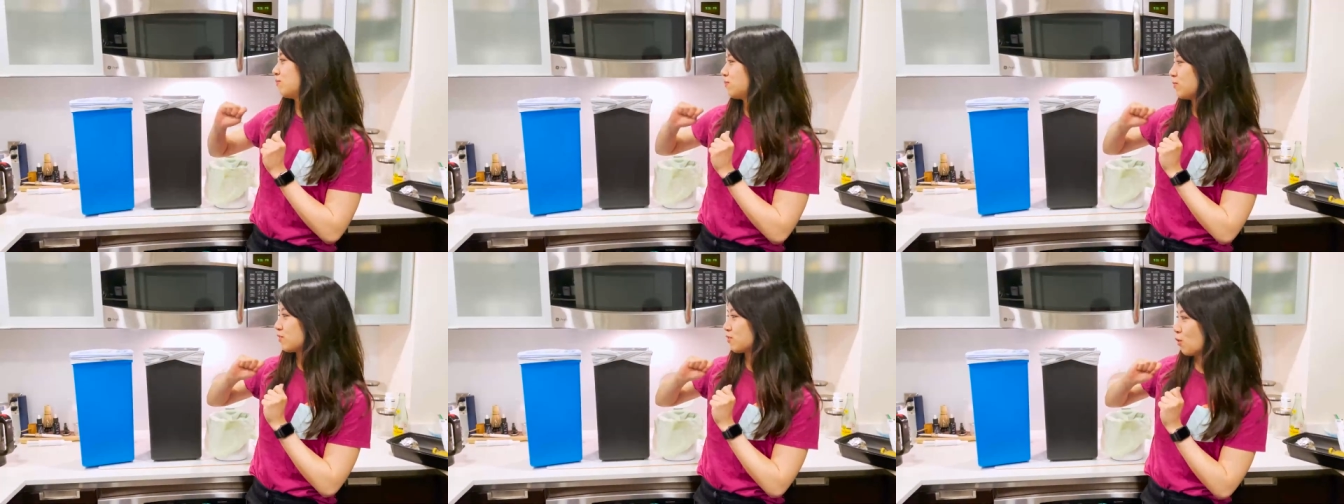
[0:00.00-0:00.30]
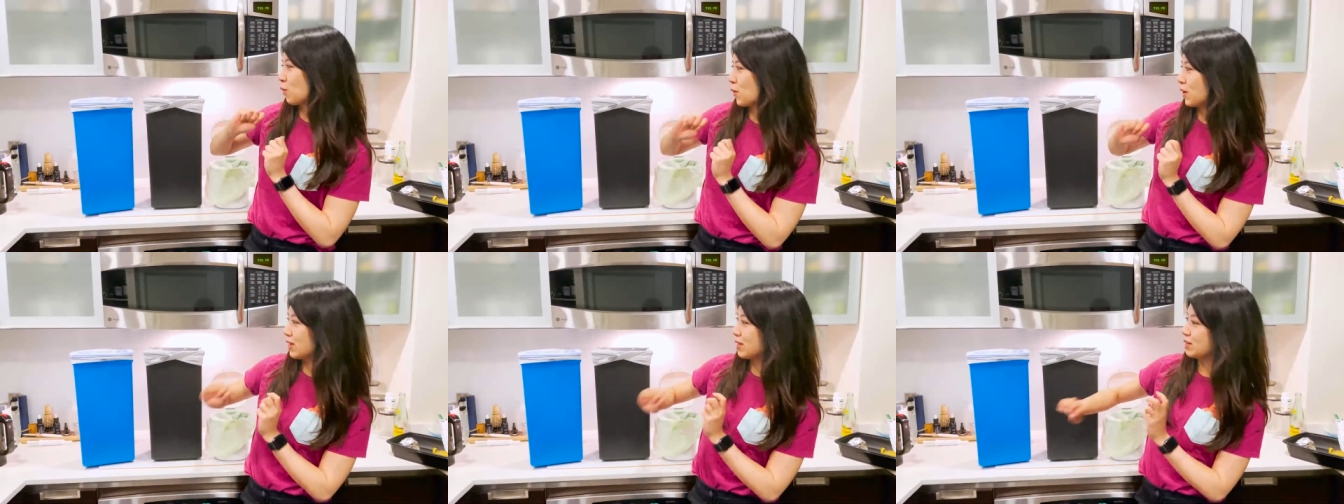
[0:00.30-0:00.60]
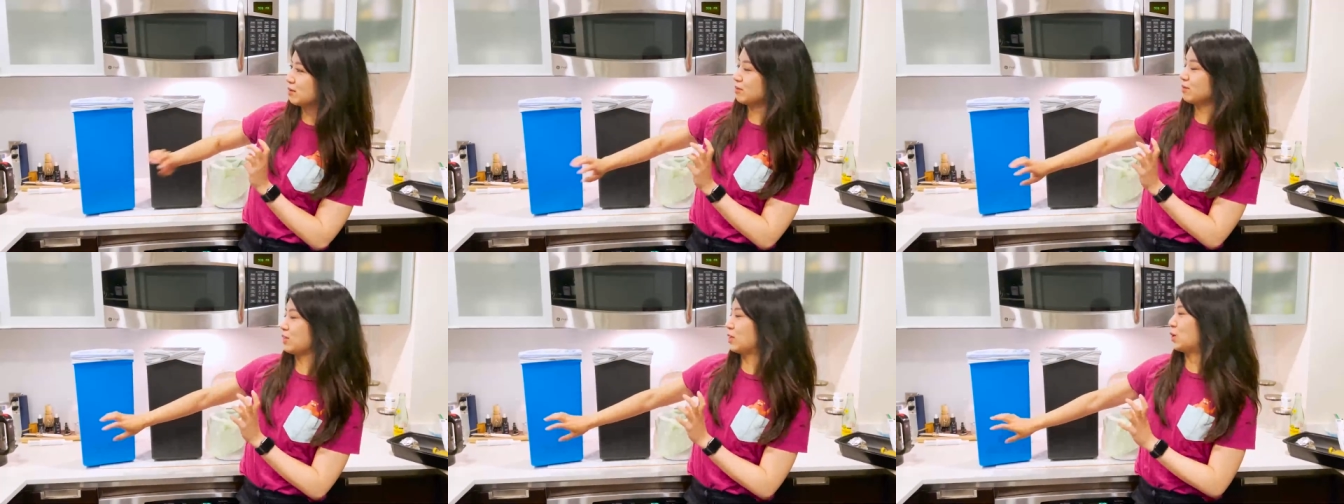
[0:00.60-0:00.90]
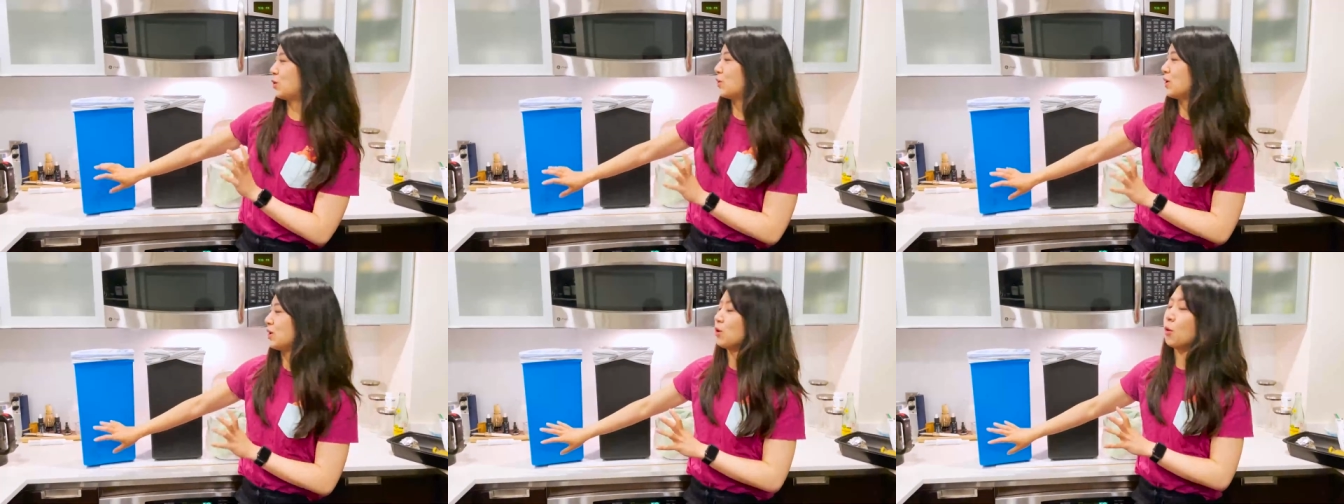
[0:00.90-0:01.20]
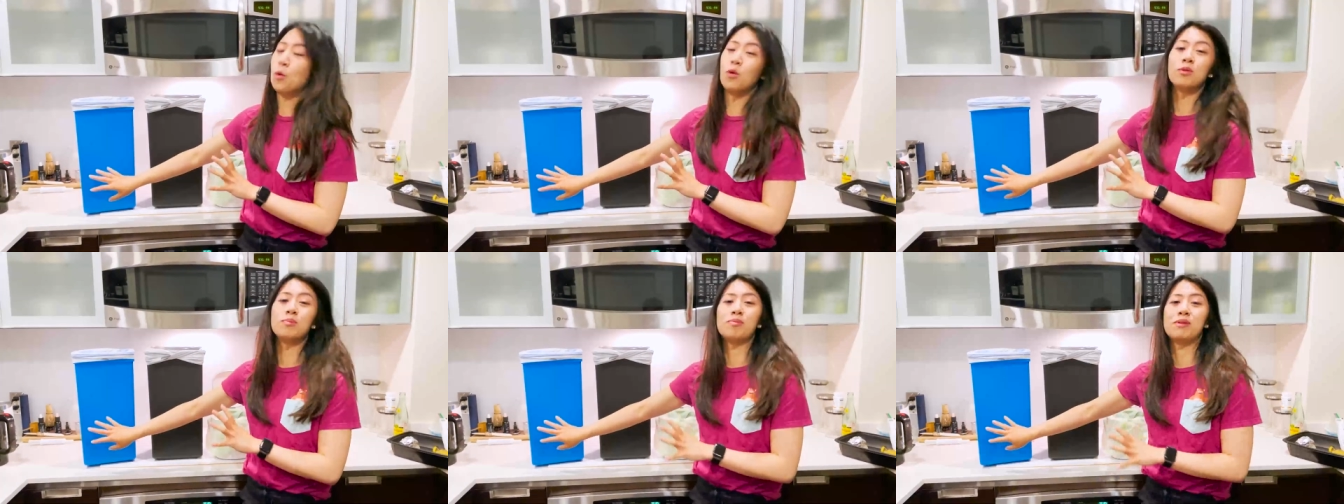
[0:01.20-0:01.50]
throwing, you know, an
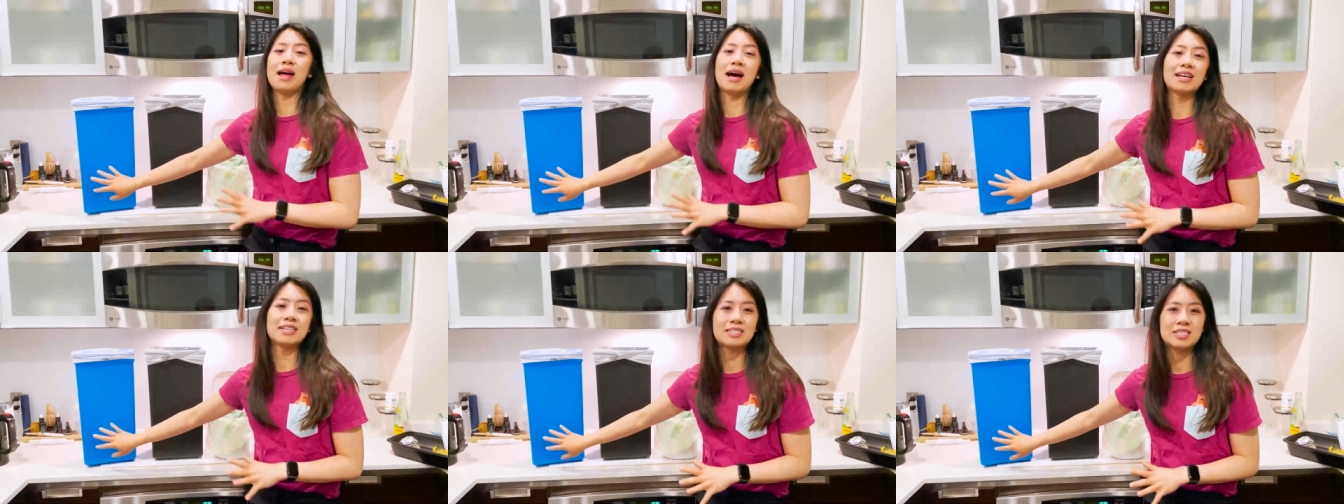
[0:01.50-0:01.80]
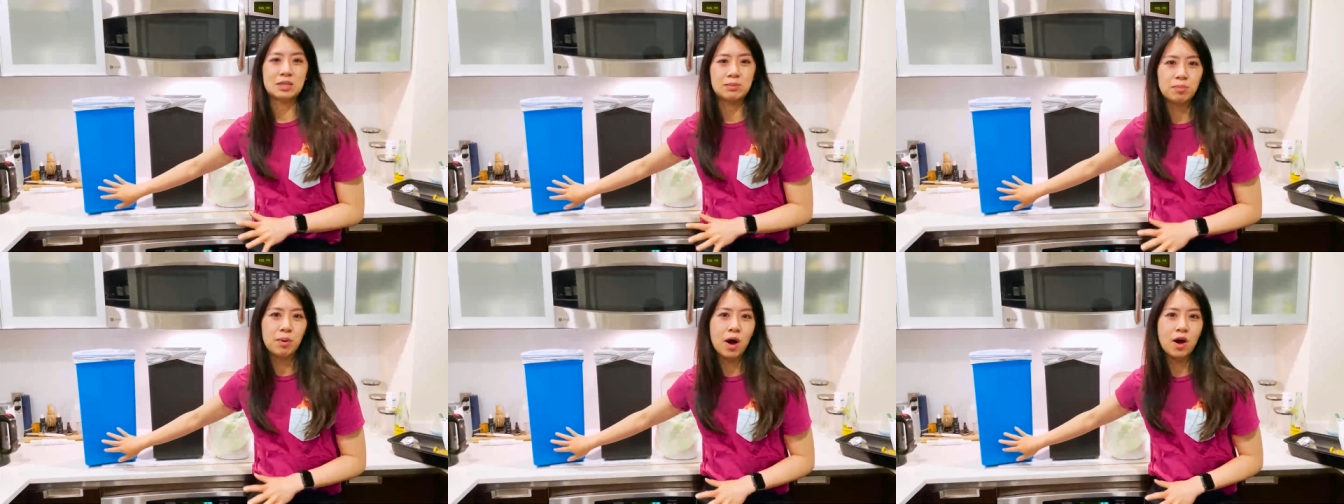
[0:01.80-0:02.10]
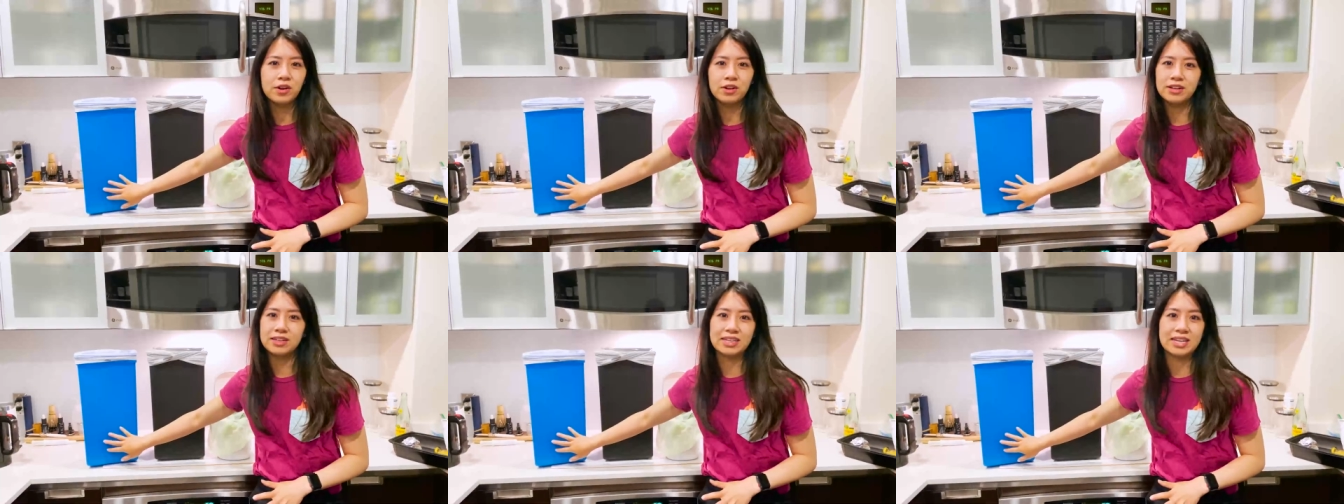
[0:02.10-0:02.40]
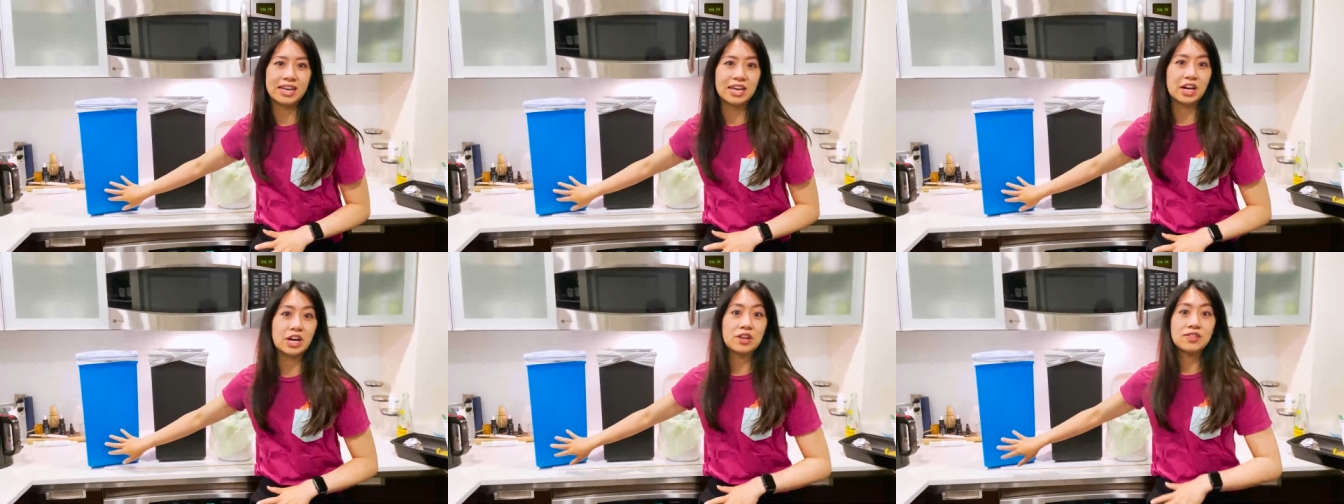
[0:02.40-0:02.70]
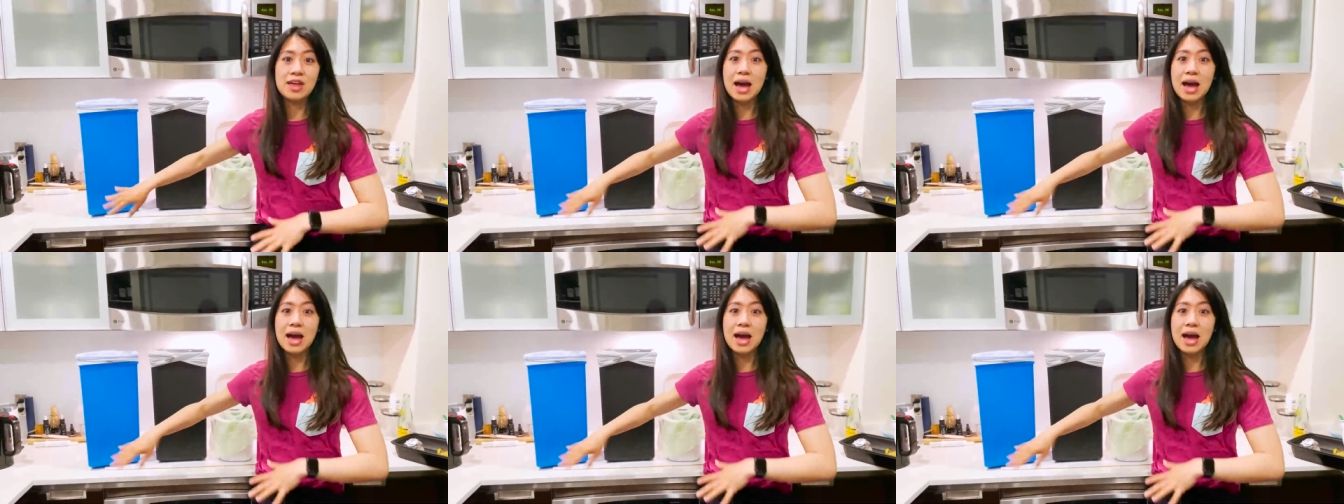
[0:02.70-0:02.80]
old plastic bottle in here,